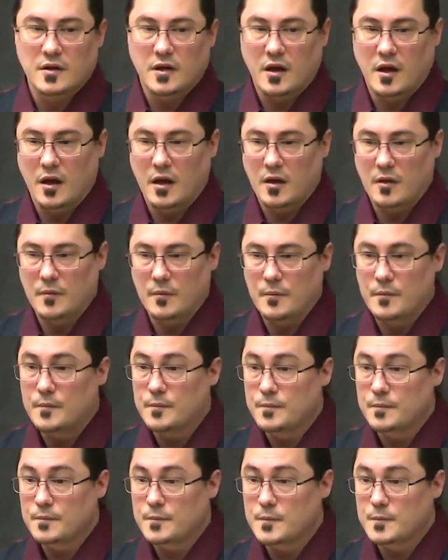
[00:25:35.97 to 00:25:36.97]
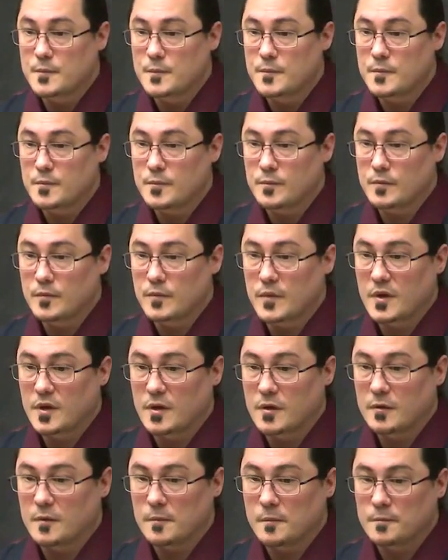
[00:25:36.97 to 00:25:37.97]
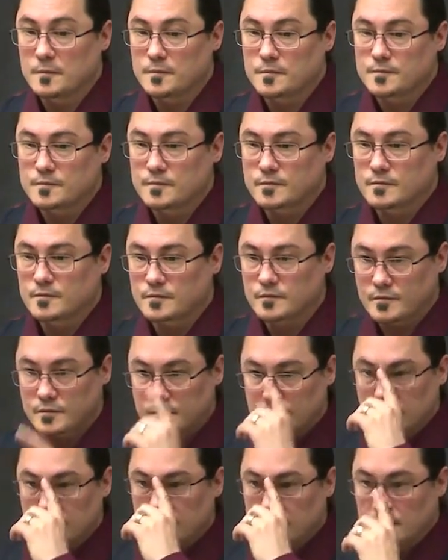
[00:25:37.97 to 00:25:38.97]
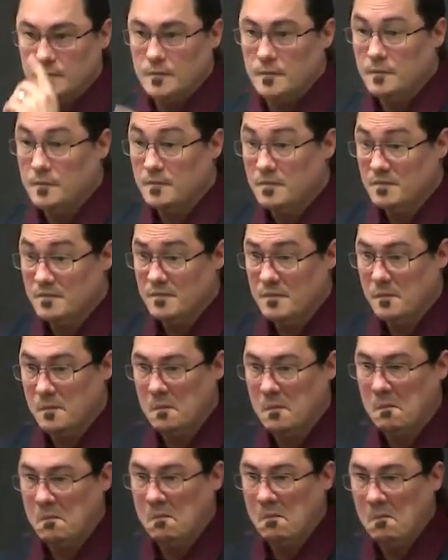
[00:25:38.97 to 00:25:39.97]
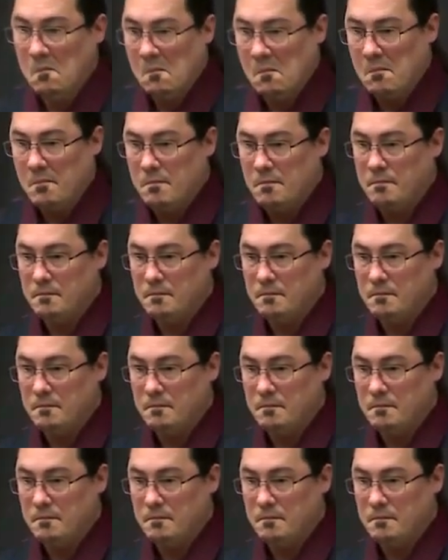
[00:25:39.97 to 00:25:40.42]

um, you might mention that uh, Microsoft Windows not having any